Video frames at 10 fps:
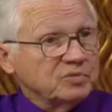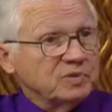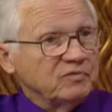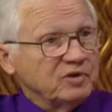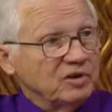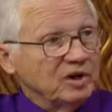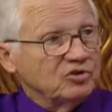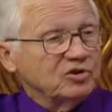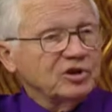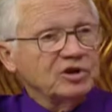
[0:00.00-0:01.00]
It's been Glad very
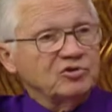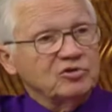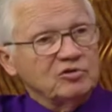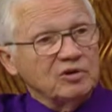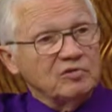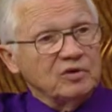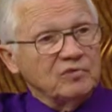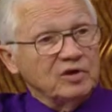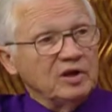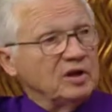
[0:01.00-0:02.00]
educational and, and,
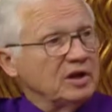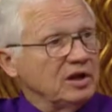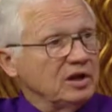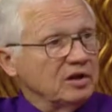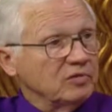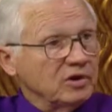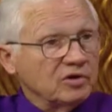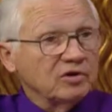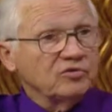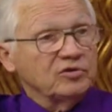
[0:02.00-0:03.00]
very enlightening in
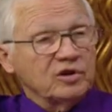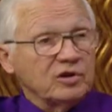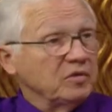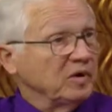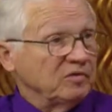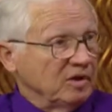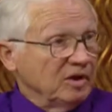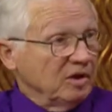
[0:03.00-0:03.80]
regards to talking about